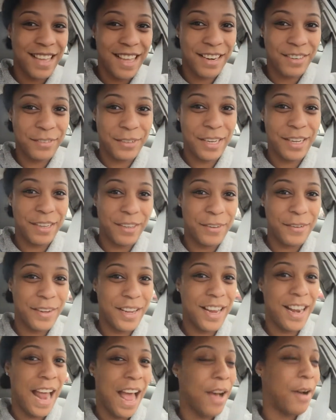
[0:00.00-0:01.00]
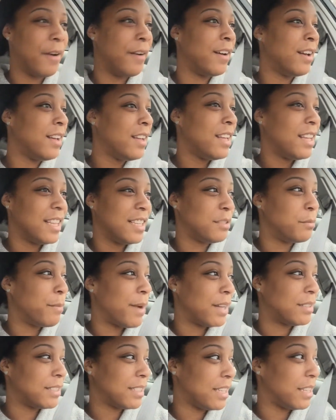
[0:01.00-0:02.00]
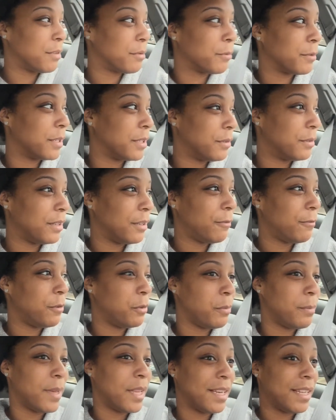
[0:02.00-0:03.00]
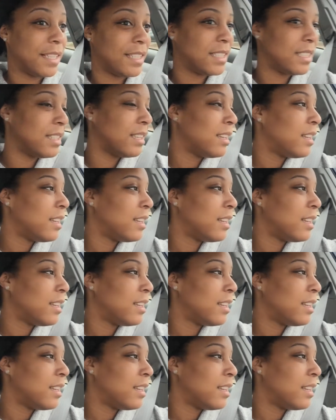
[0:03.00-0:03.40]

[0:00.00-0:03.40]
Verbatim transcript: I don't know. And I'll, it's about to get real in a few minutes.